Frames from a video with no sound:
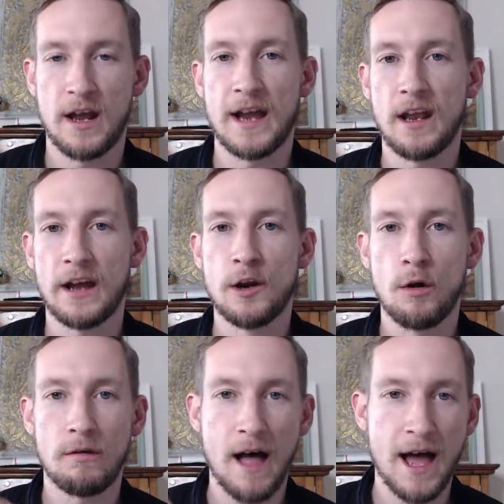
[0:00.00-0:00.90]
I know a
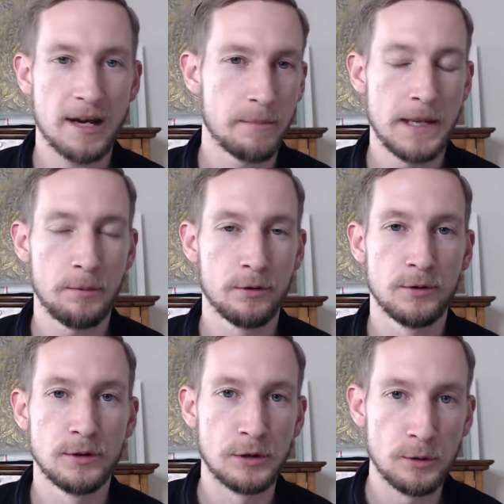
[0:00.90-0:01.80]
lot of people who
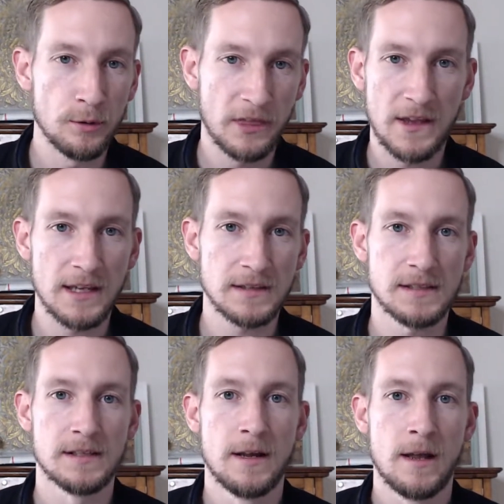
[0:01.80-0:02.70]
do things
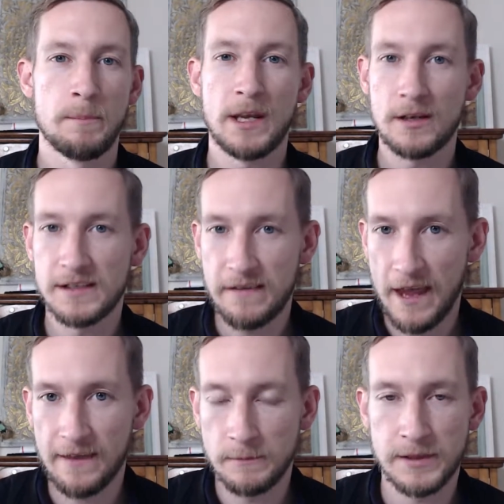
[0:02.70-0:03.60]
because
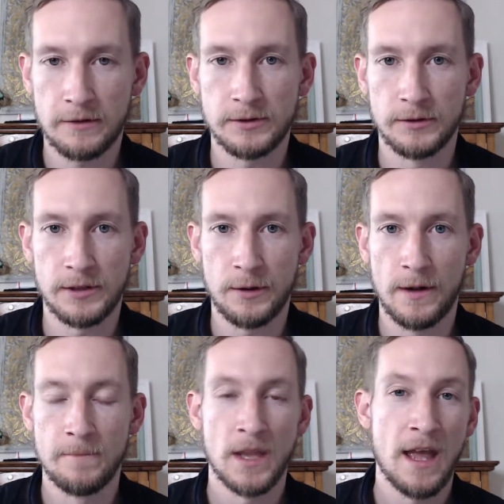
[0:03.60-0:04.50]
they themselves don't do it.
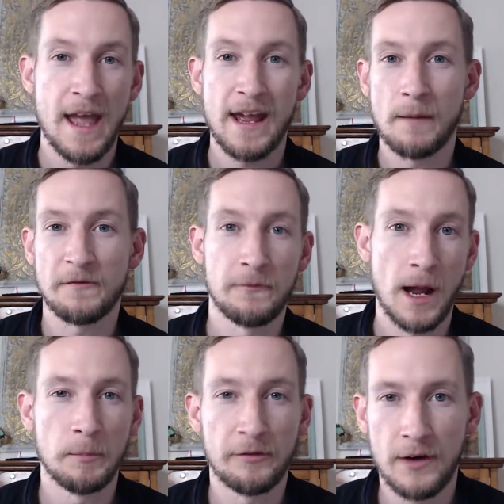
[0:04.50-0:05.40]
Hey,
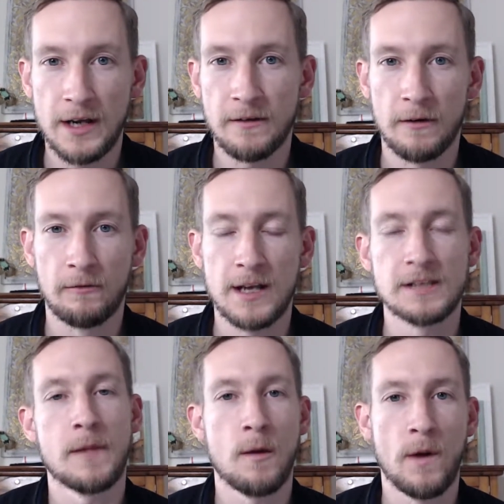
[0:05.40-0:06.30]
I'm afraid to raise
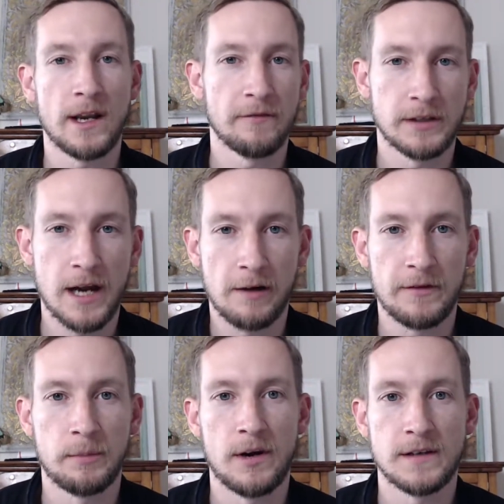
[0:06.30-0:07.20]
my wedding photography
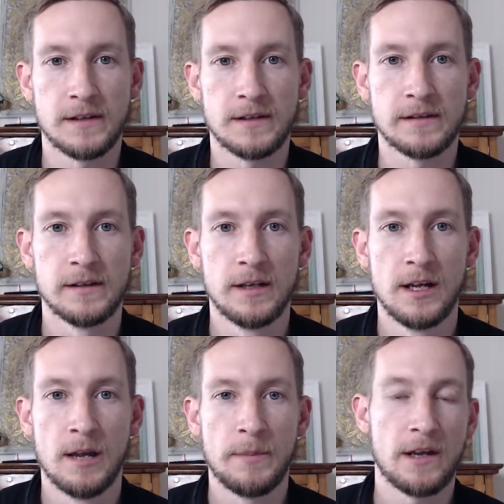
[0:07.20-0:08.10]
prices
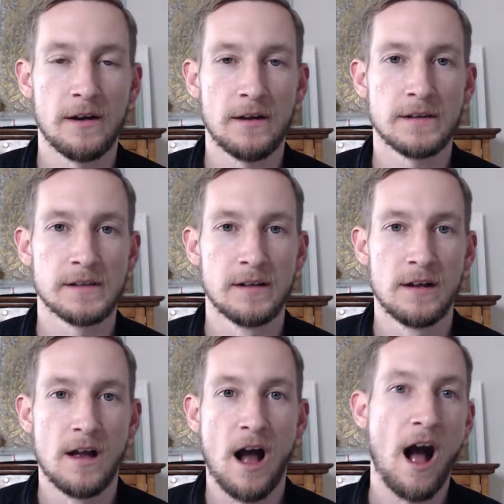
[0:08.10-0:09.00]
because
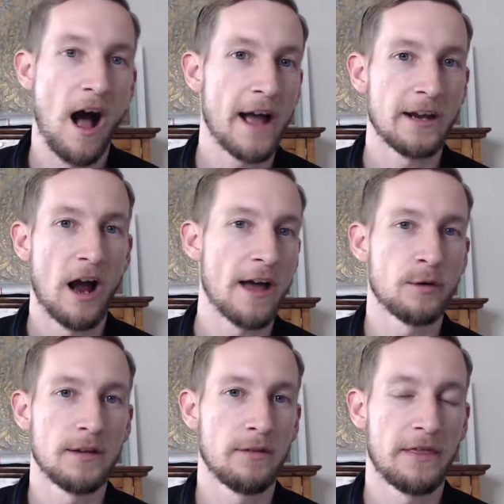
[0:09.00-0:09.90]
I don't
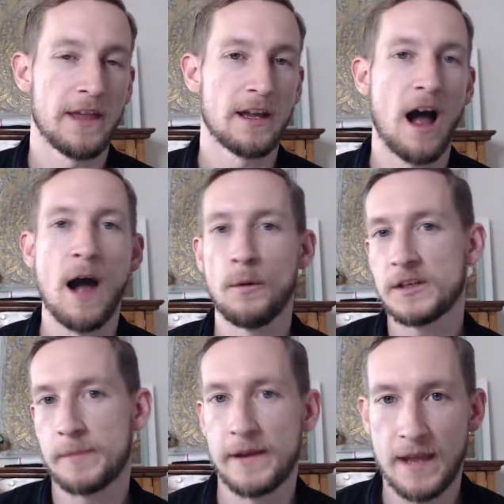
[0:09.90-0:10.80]
even think I would
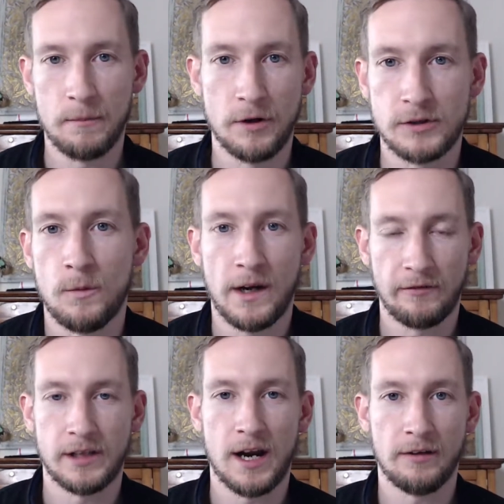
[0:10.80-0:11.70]
spend that much on wedding
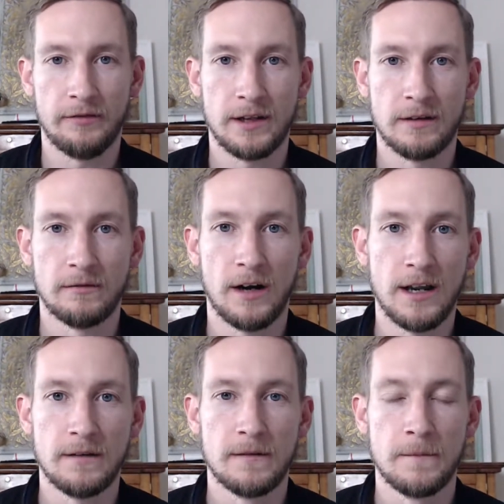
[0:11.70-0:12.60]
photography, right?